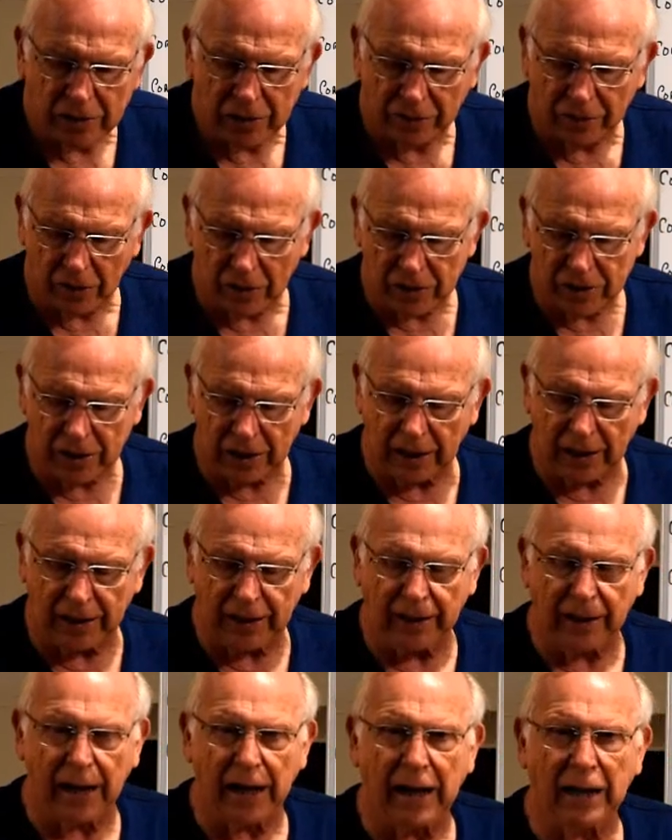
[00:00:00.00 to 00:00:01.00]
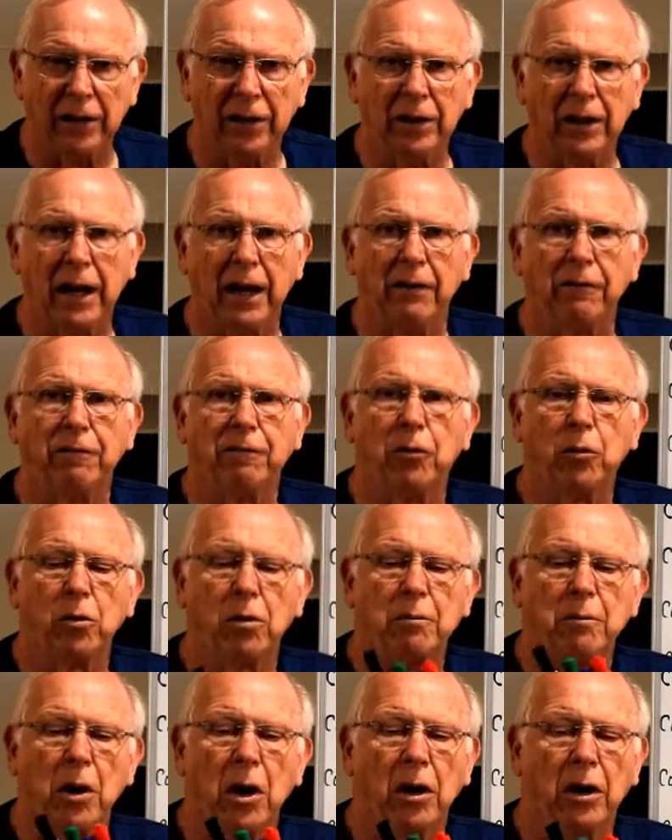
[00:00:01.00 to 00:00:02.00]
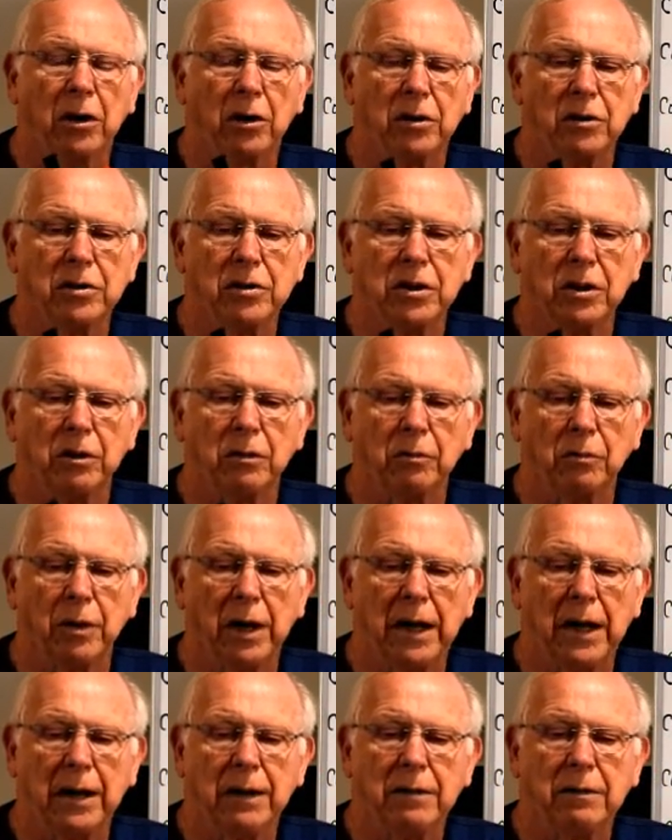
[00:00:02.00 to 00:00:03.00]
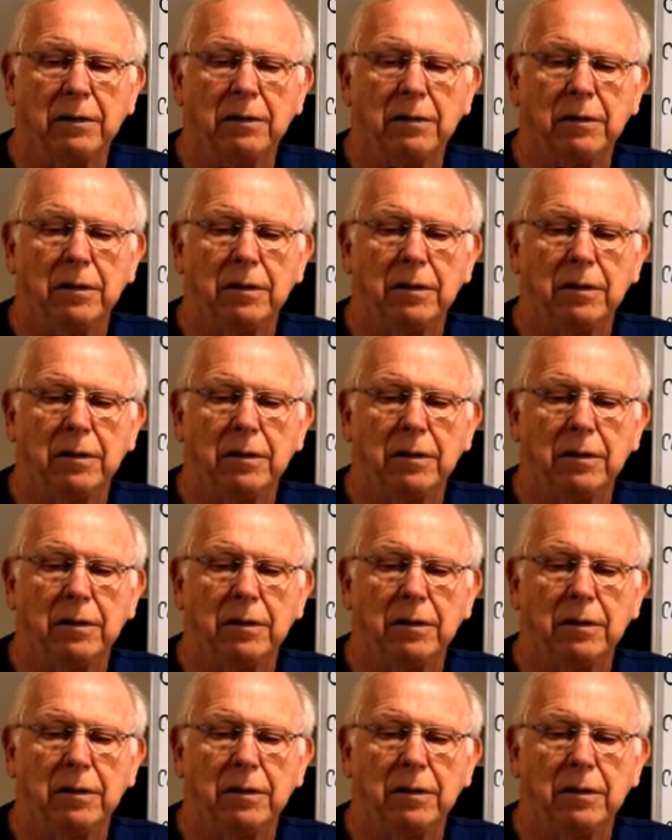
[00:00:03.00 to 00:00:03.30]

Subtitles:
The first thing, I have 4 markers, a red,